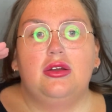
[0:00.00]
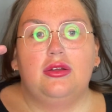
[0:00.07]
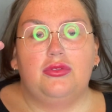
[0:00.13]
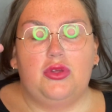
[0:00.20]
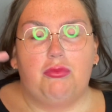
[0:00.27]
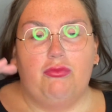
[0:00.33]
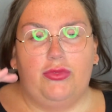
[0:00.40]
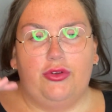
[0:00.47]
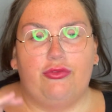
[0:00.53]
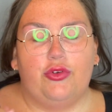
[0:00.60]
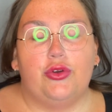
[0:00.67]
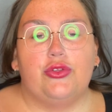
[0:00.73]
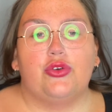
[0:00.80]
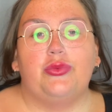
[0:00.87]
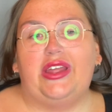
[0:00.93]
the
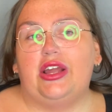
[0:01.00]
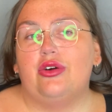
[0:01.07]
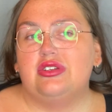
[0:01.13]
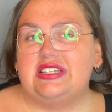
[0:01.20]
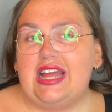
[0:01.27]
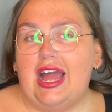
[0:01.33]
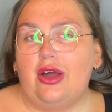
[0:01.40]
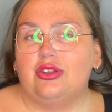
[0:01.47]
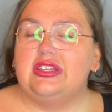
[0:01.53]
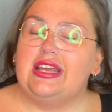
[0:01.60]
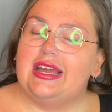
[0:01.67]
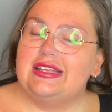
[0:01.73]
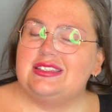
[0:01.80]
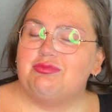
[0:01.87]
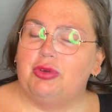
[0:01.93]
further we go down the
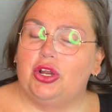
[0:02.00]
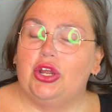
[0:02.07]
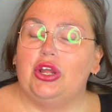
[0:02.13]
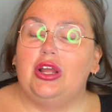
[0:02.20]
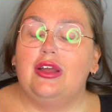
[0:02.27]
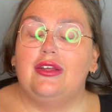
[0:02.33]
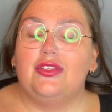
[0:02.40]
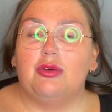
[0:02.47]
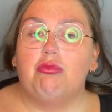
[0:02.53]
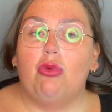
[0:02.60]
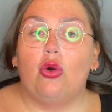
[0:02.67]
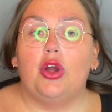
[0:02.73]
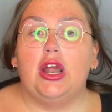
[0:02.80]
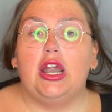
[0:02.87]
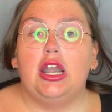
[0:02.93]
iceberg, the
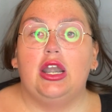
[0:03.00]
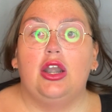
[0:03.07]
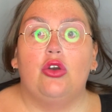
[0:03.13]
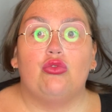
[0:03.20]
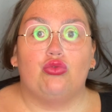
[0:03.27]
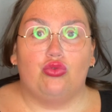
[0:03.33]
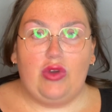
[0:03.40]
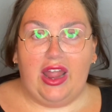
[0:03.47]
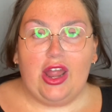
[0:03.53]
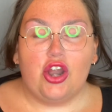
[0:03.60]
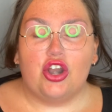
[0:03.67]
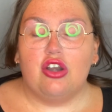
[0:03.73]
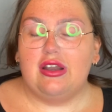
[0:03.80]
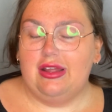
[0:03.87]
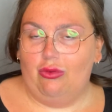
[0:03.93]
more
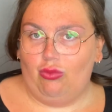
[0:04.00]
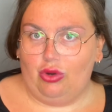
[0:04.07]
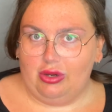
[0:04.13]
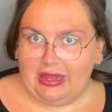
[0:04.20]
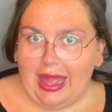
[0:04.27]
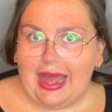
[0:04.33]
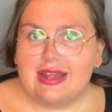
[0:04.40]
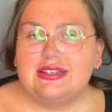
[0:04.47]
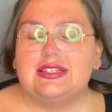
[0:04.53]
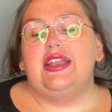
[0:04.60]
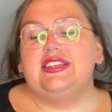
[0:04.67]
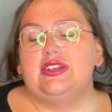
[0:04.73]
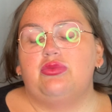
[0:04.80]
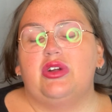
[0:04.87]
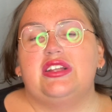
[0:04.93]
rare it will get. I
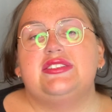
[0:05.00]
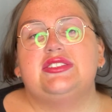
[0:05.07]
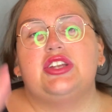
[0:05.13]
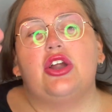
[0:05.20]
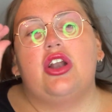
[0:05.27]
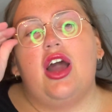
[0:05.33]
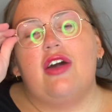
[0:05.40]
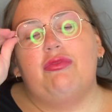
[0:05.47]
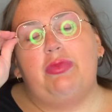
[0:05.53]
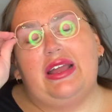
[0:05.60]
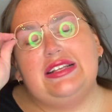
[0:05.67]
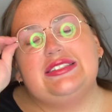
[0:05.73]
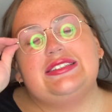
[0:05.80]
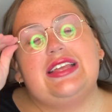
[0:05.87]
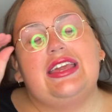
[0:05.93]
did want to start off by
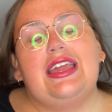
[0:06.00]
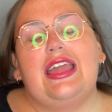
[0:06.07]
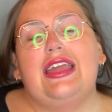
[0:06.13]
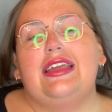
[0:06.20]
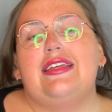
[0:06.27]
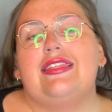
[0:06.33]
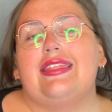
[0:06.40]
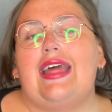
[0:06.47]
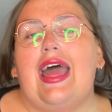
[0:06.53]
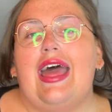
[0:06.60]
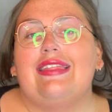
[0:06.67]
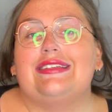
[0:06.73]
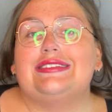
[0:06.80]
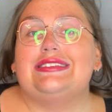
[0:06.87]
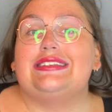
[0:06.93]
saying
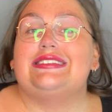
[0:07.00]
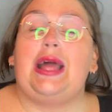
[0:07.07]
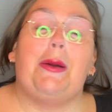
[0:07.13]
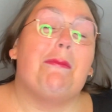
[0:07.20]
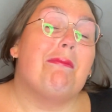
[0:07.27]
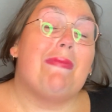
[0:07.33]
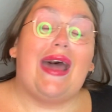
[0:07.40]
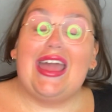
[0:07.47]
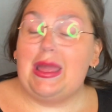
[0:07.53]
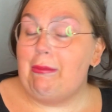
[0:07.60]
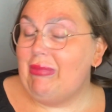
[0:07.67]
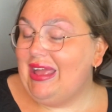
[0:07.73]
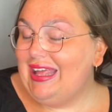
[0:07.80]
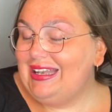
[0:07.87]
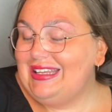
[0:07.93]
that this is my
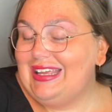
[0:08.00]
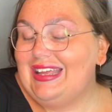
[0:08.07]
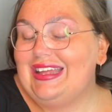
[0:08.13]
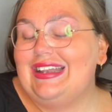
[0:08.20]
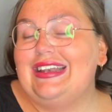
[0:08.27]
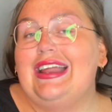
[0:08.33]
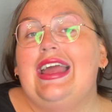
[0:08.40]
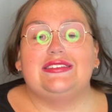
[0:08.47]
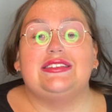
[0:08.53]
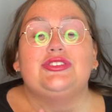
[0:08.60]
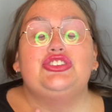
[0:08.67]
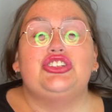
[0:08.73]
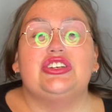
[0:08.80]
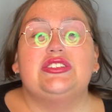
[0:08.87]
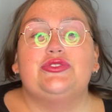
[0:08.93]
opinion. This is
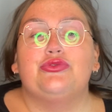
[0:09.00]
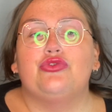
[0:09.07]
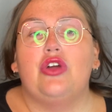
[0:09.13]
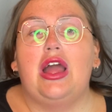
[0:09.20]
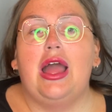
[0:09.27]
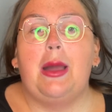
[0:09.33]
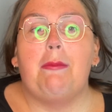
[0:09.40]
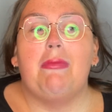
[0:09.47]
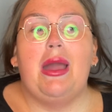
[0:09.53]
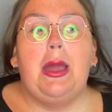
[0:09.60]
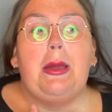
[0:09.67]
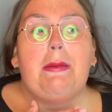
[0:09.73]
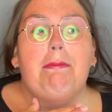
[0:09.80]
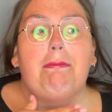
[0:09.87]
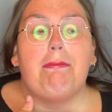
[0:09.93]
just from
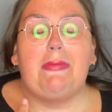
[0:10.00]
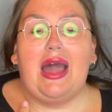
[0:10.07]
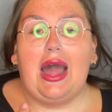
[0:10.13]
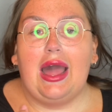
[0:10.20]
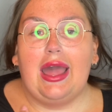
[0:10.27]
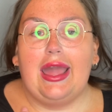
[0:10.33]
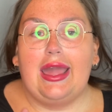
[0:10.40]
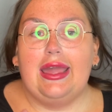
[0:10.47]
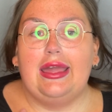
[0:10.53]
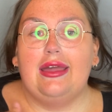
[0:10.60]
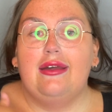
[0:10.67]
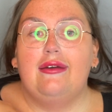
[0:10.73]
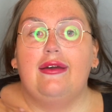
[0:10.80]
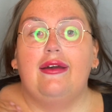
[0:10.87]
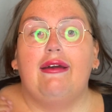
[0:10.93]
my
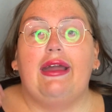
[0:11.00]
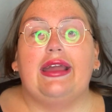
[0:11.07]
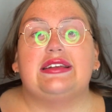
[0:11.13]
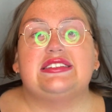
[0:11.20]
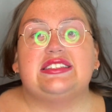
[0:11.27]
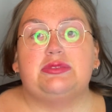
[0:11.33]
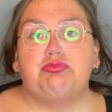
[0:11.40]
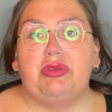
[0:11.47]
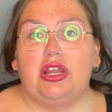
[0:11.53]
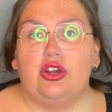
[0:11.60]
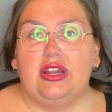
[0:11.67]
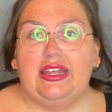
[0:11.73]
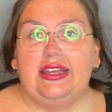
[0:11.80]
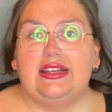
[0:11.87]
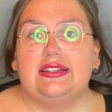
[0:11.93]

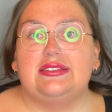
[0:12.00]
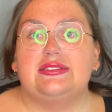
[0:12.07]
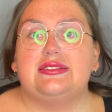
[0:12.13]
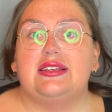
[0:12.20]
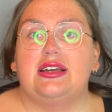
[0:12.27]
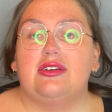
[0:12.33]
experience